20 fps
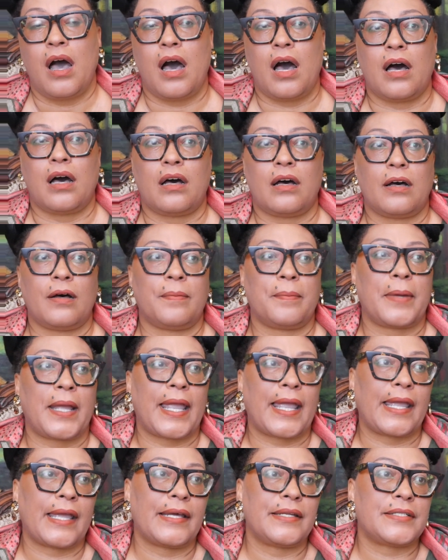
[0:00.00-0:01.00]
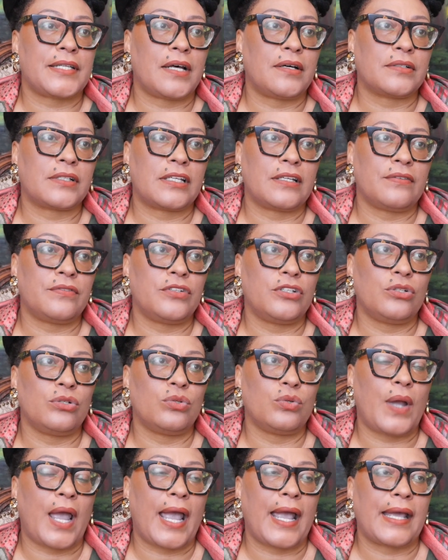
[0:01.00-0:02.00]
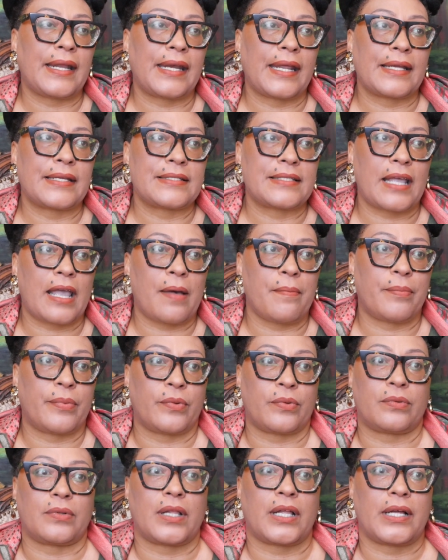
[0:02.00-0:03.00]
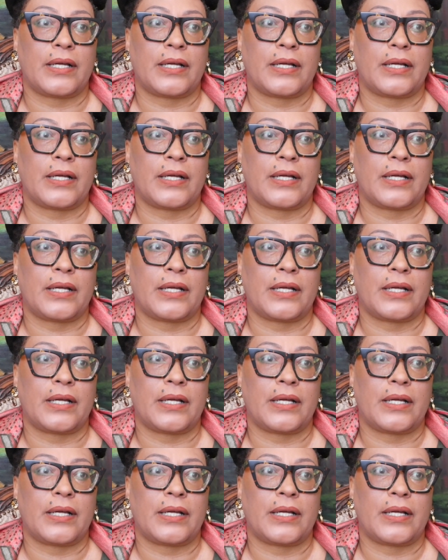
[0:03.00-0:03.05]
And I'll give you an example